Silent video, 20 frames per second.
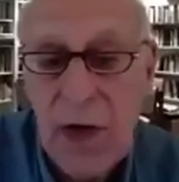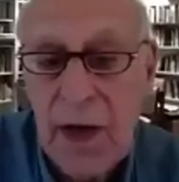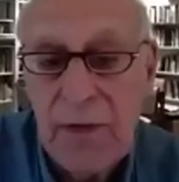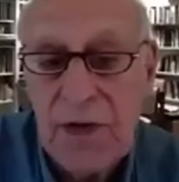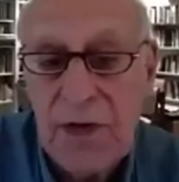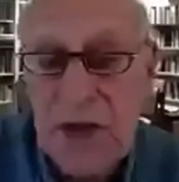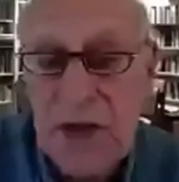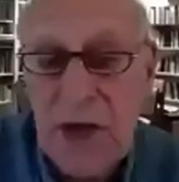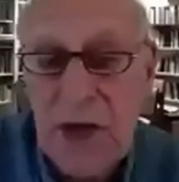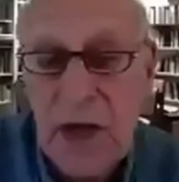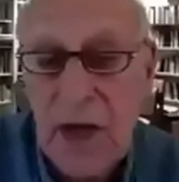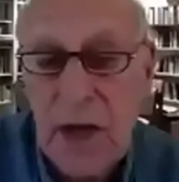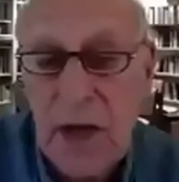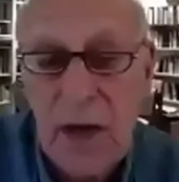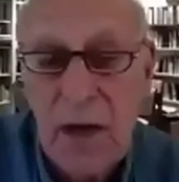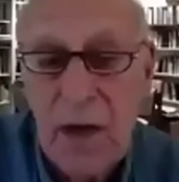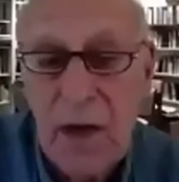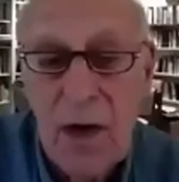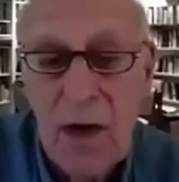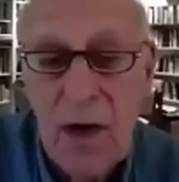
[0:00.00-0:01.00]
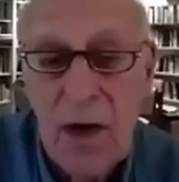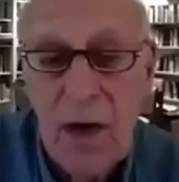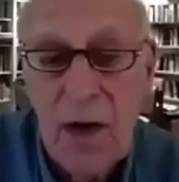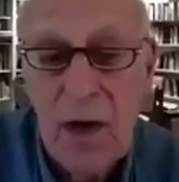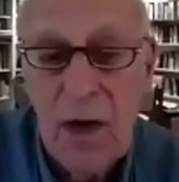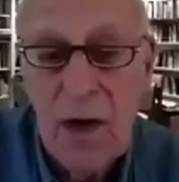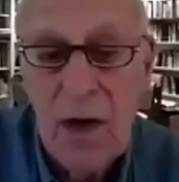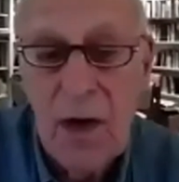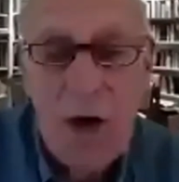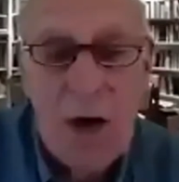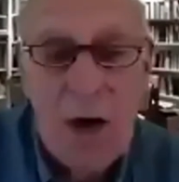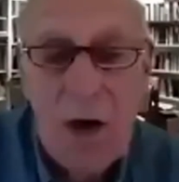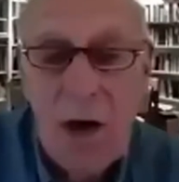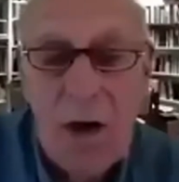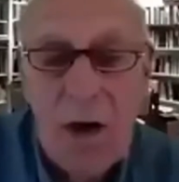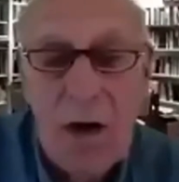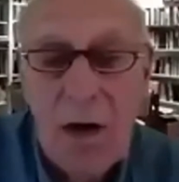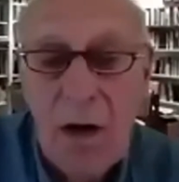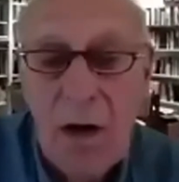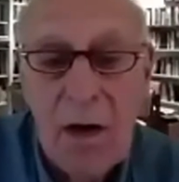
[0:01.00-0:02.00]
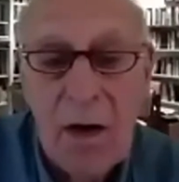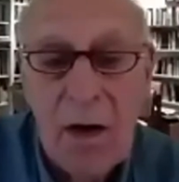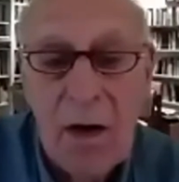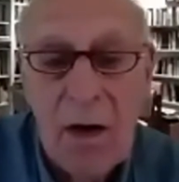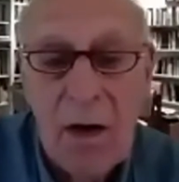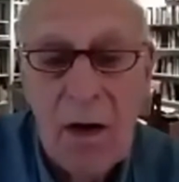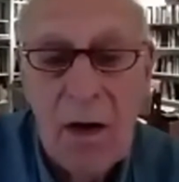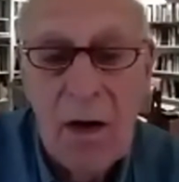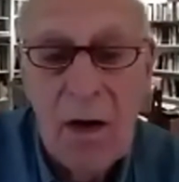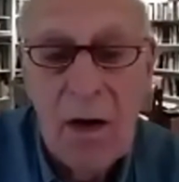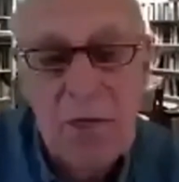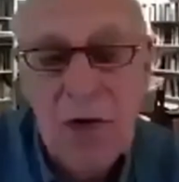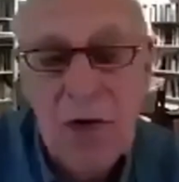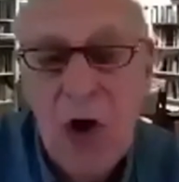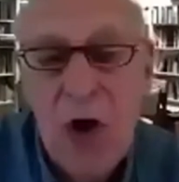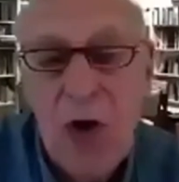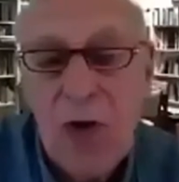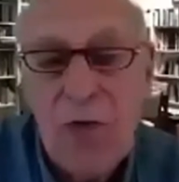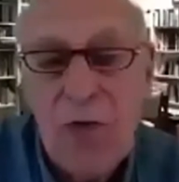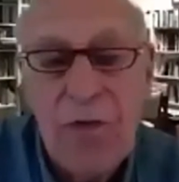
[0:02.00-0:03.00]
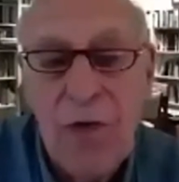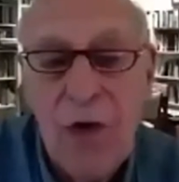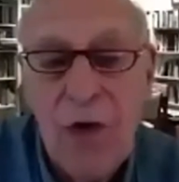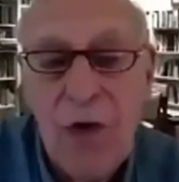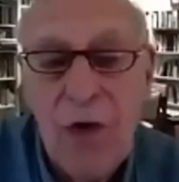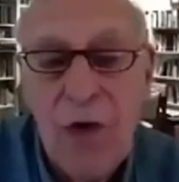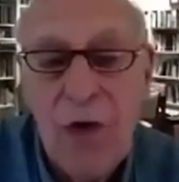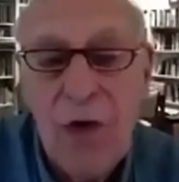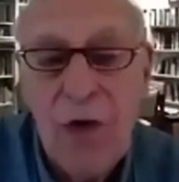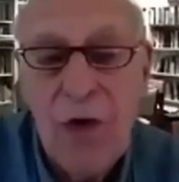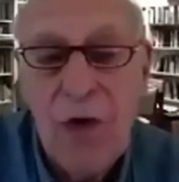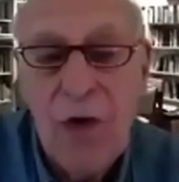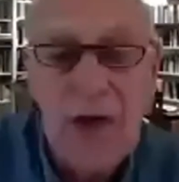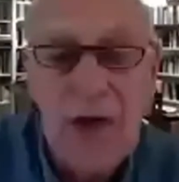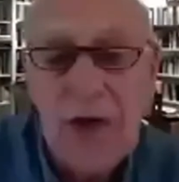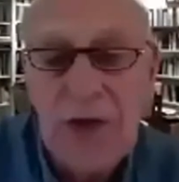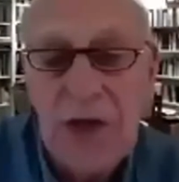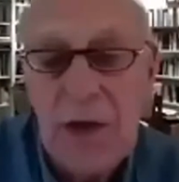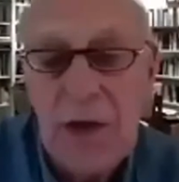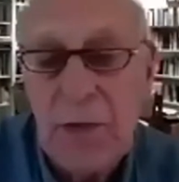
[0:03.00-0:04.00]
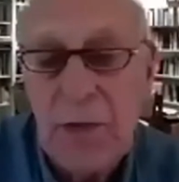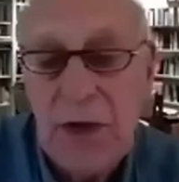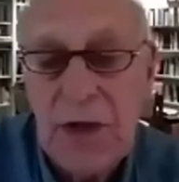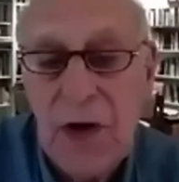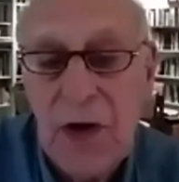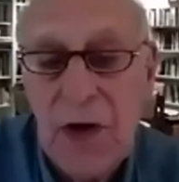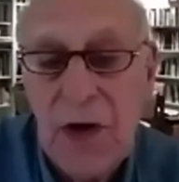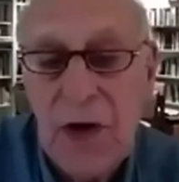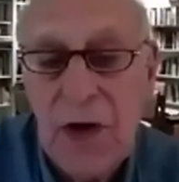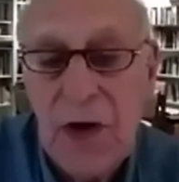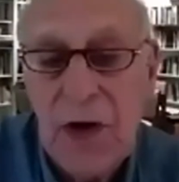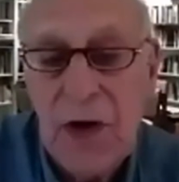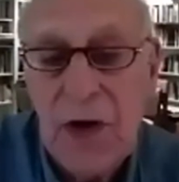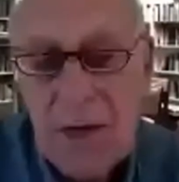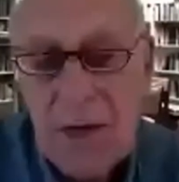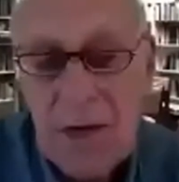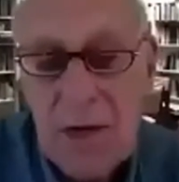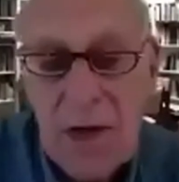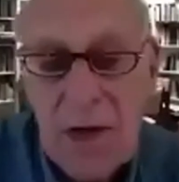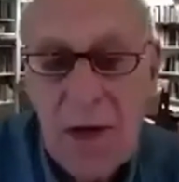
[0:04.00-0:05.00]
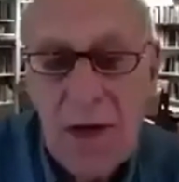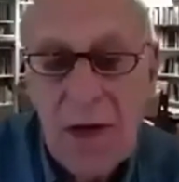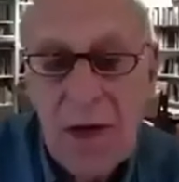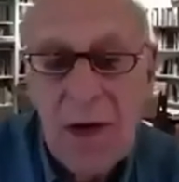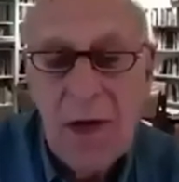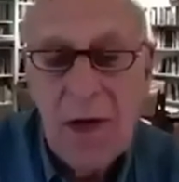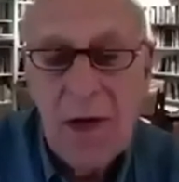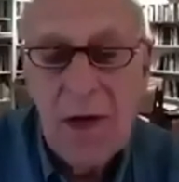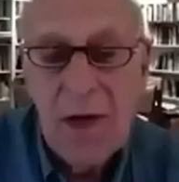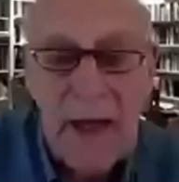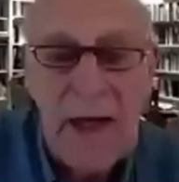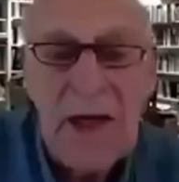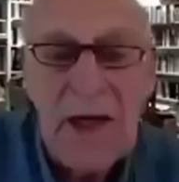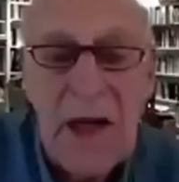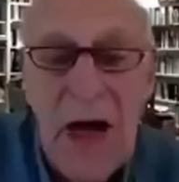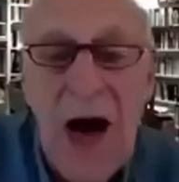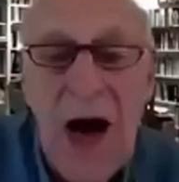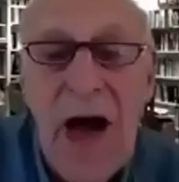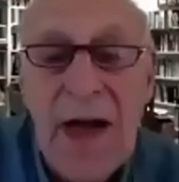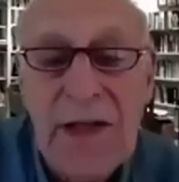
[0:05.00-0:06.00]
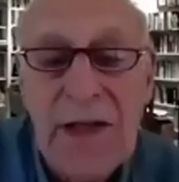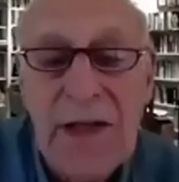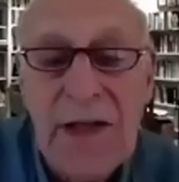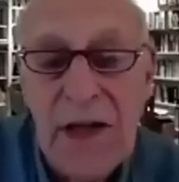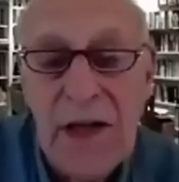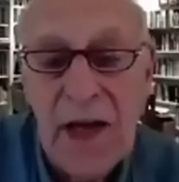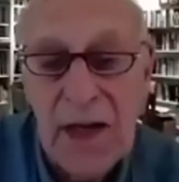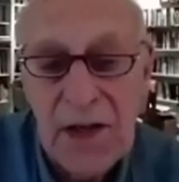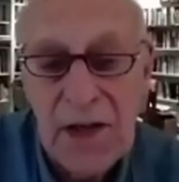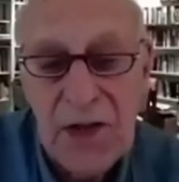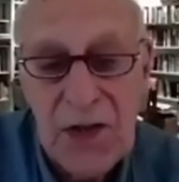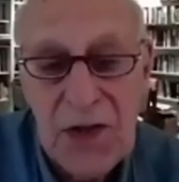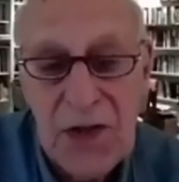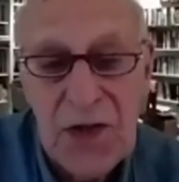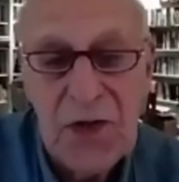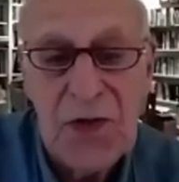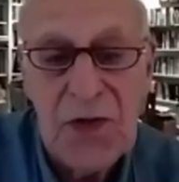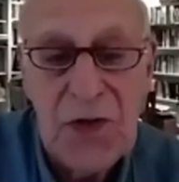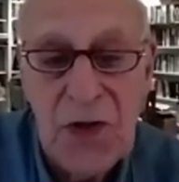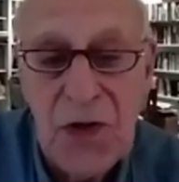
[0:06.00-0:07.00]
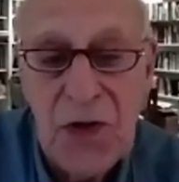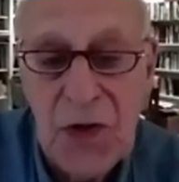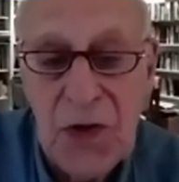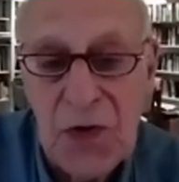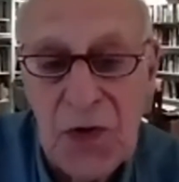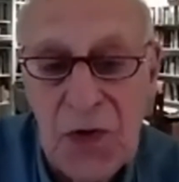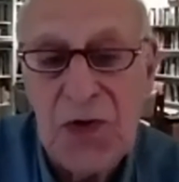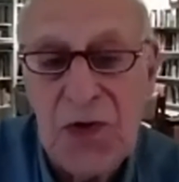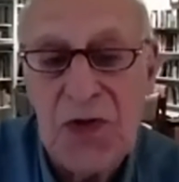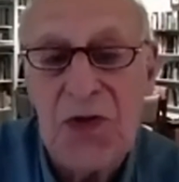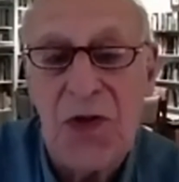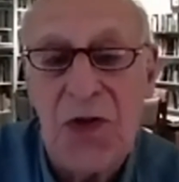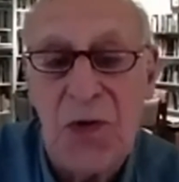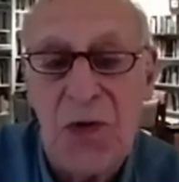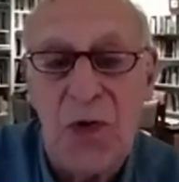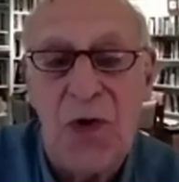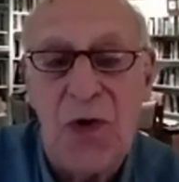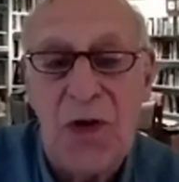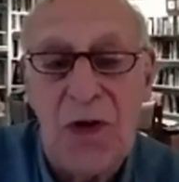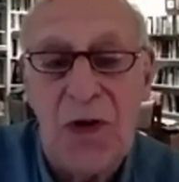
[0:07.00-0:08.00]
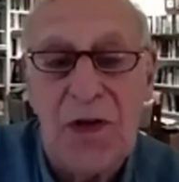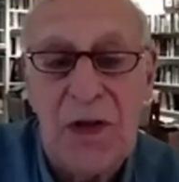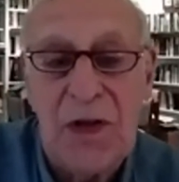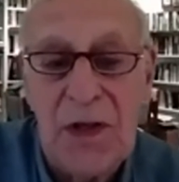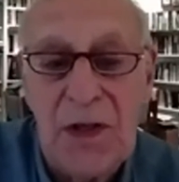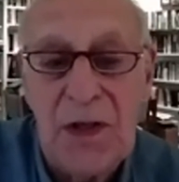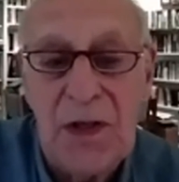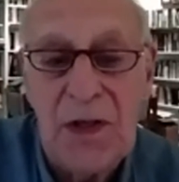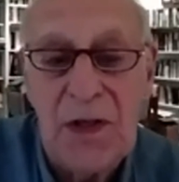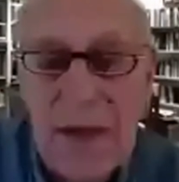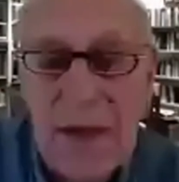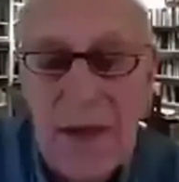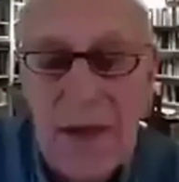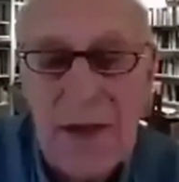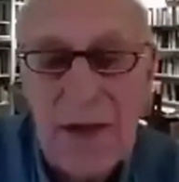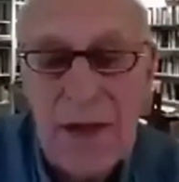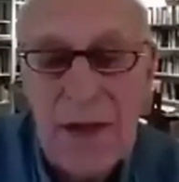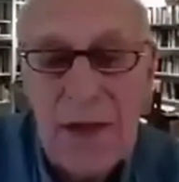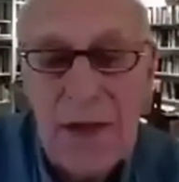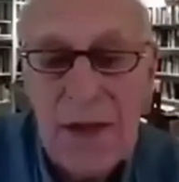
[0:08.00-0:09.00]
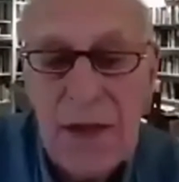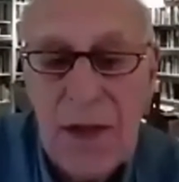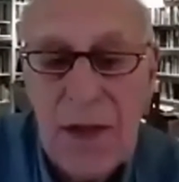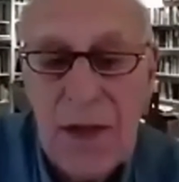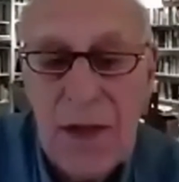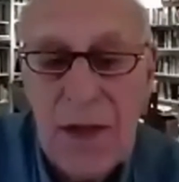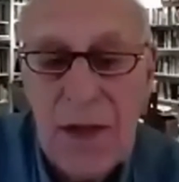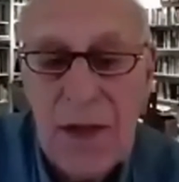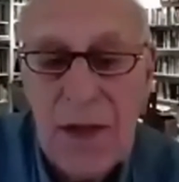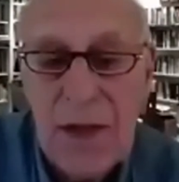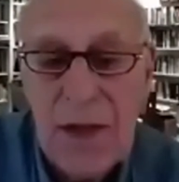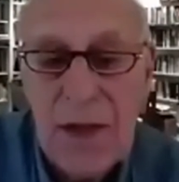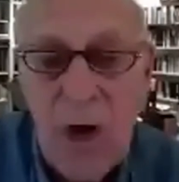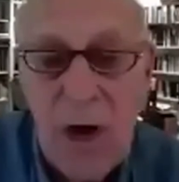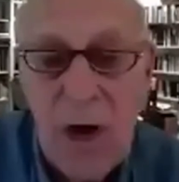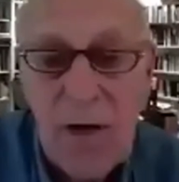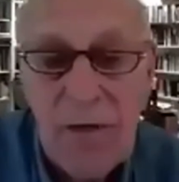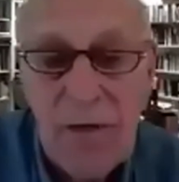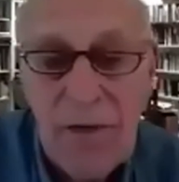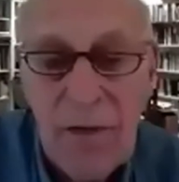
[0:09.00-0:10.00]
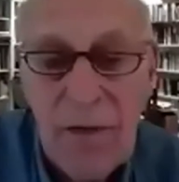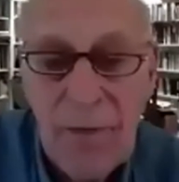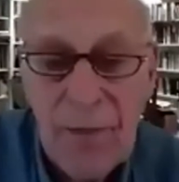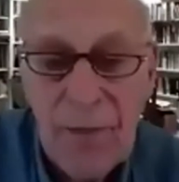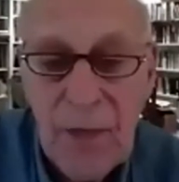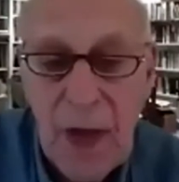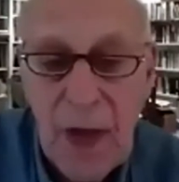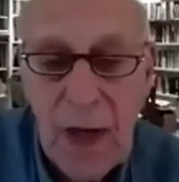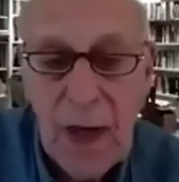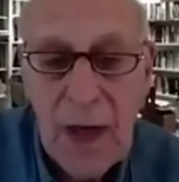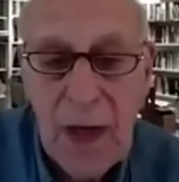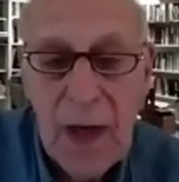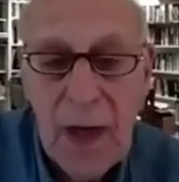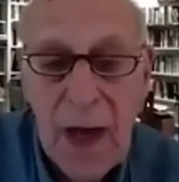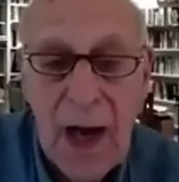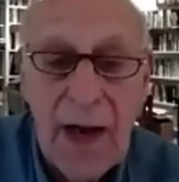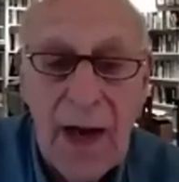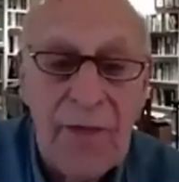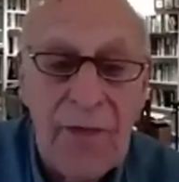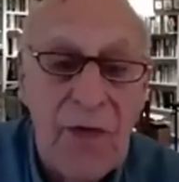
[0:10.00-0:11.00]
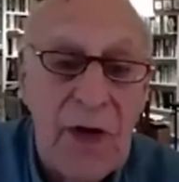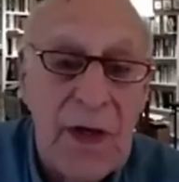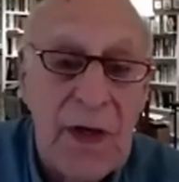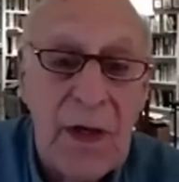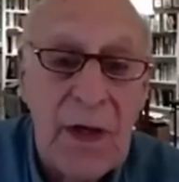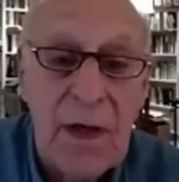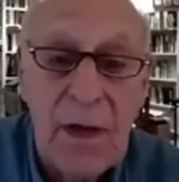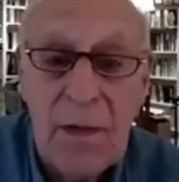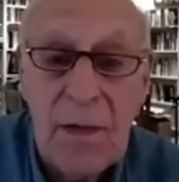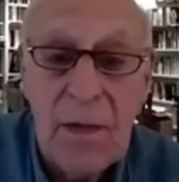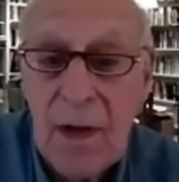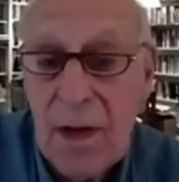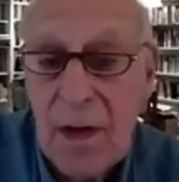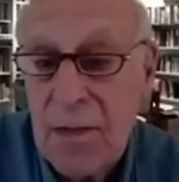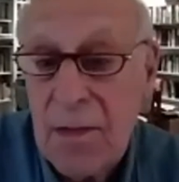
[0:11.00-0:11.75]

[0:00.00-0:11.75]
a way of seeing all the flows of energy materials in context, to use the word that Iain just spoke of. I've written a